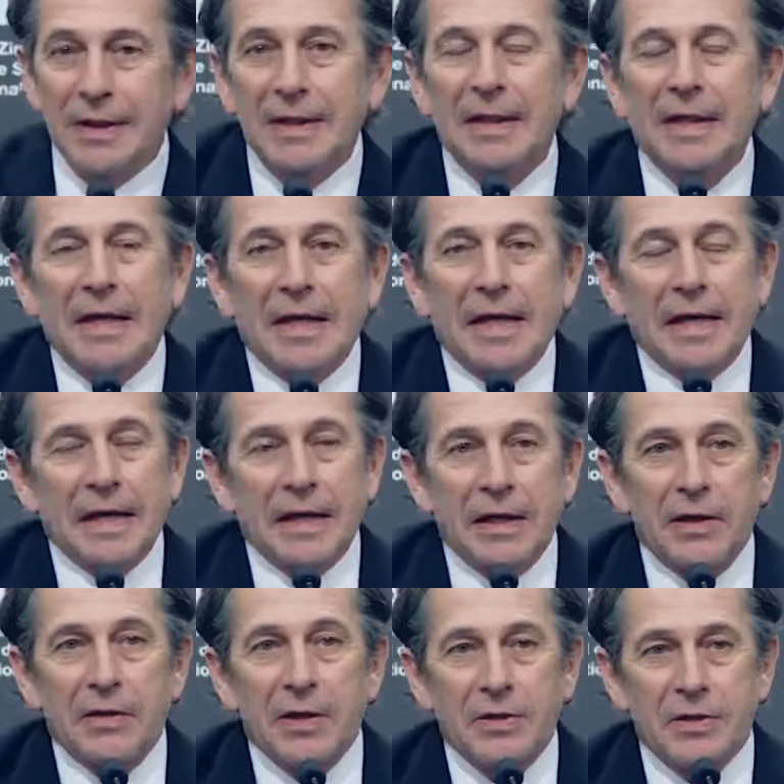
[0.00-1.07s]
that you asked the
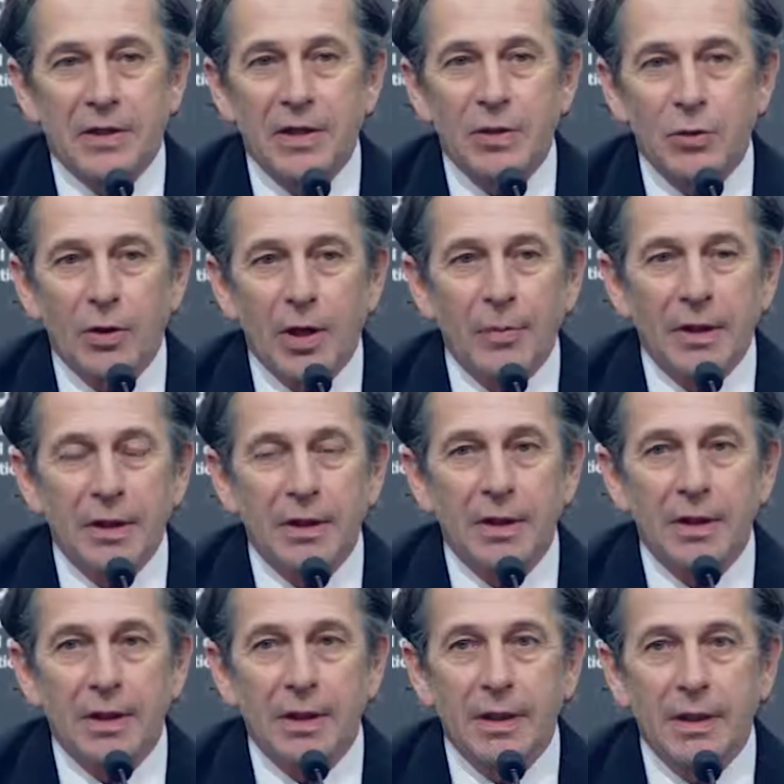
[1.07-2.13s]
question. And
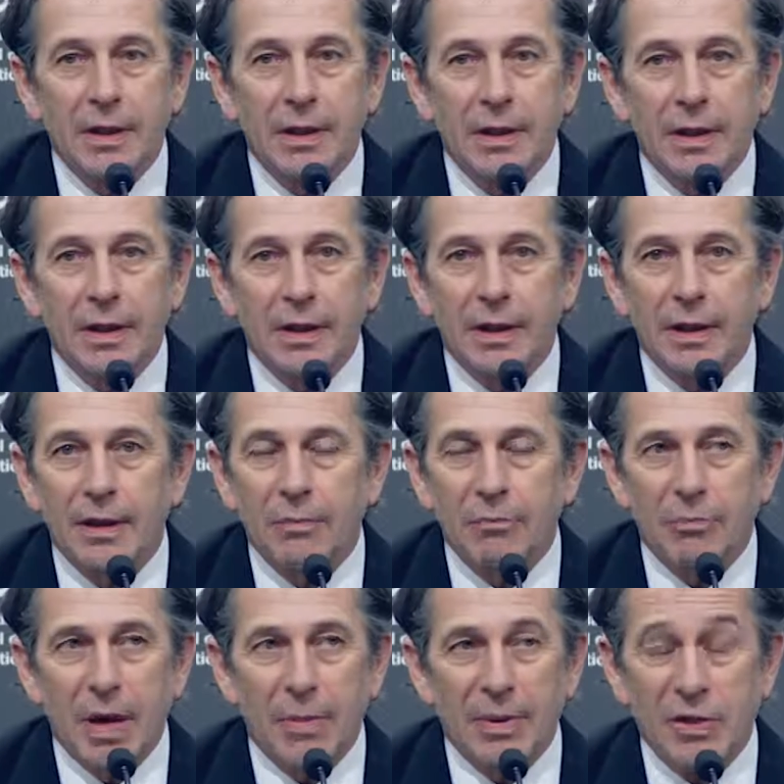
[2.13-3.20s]
I would just like to say
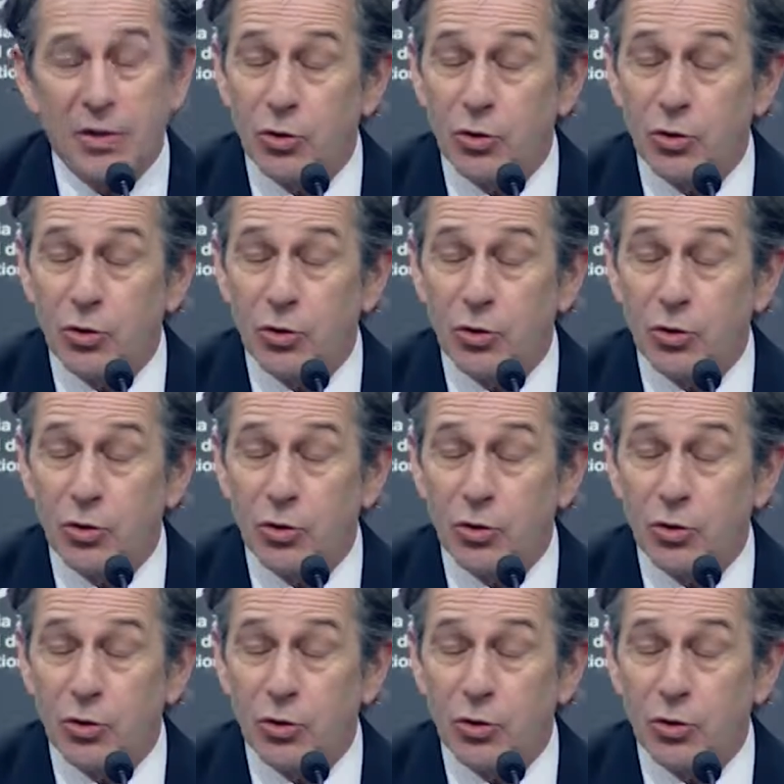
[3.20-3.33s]
that